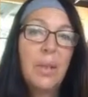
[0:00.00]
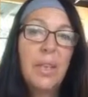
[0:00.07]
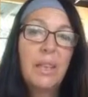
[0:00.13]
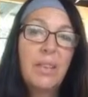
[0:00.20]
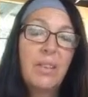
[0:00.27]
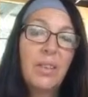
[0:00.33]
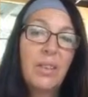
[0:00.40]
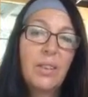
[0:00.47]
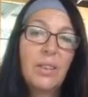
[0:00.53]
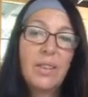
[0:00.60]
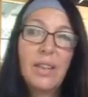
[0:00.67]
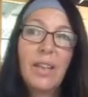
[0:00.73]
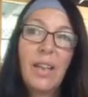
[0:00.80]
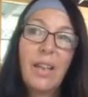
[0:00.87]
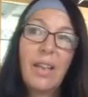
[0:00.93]
But it's
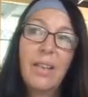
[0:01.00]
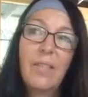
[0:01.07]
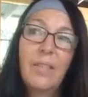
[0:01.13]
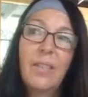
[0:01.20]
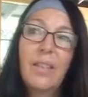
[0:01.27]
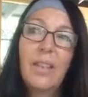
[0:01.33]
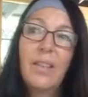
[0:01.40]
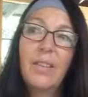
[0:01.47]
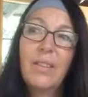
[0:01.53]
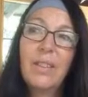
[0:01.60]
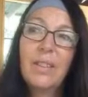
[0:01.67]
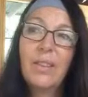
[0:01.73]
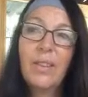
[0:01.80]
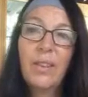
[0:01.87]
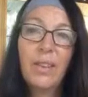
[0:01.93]
just, you know,
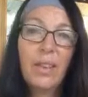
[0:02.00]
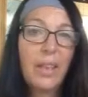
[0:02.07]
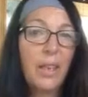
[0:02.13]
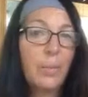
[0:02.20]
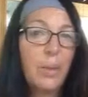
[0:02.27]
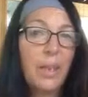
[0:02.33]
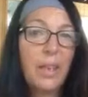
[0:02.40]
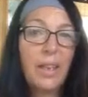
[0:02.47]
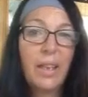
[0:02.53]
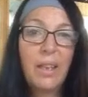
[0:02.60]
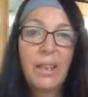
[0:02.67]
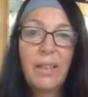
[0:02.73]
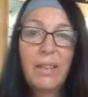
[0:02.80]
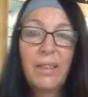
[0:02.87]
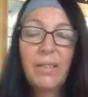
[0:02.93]
this Earth Day
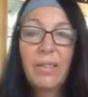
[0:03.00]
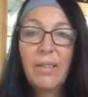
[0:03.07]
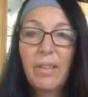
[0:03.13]
weekend,